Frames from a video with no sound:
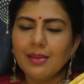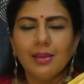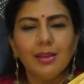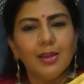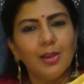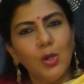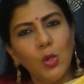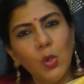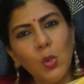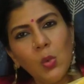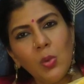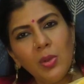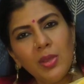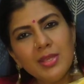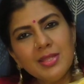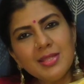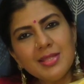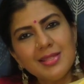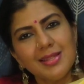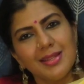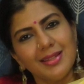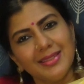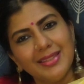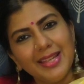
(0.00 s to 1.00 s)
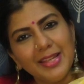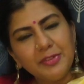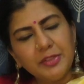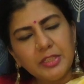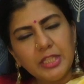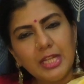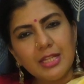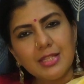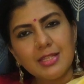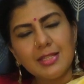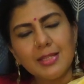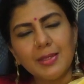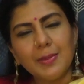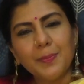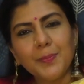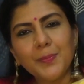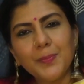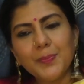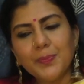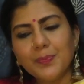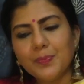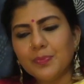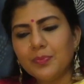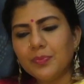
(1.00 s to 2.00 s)
Who is a Devadasi?
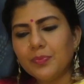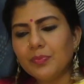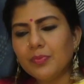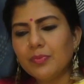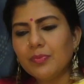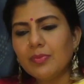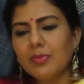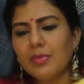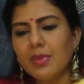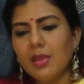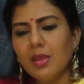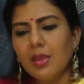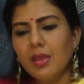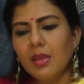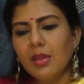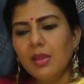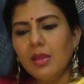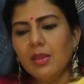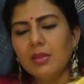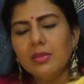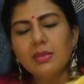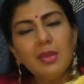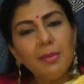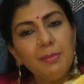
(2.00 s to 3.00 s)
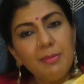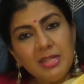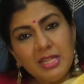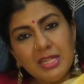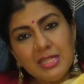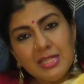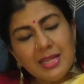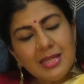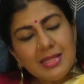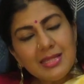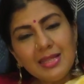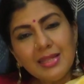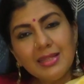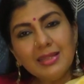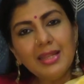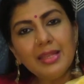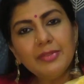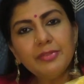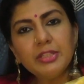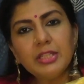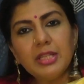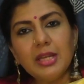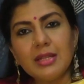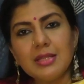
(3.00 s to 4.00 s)
The minute I say
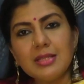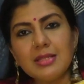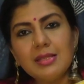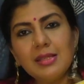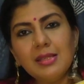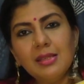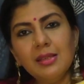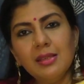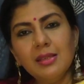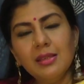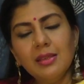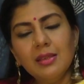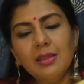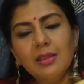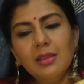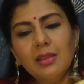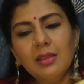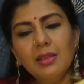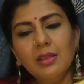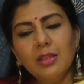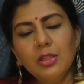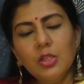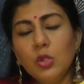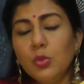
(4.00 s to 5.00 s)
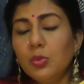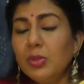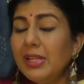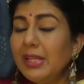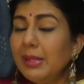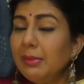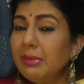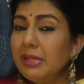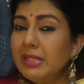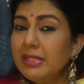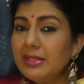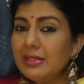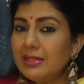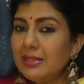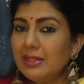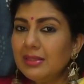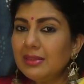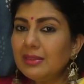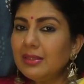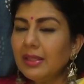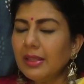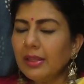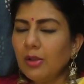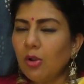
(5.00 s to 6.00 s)
Devadasi, you will immediately
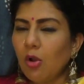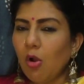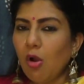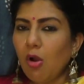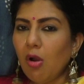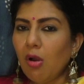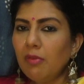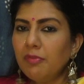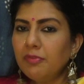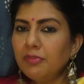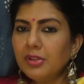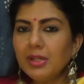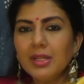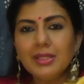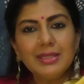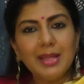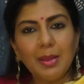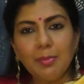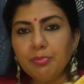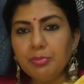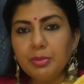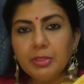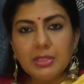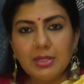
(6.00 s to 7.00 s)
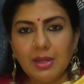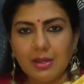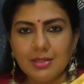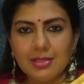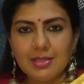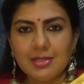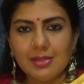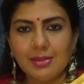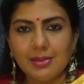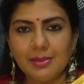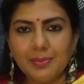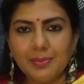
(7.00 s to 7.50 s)
think of a temple dancer.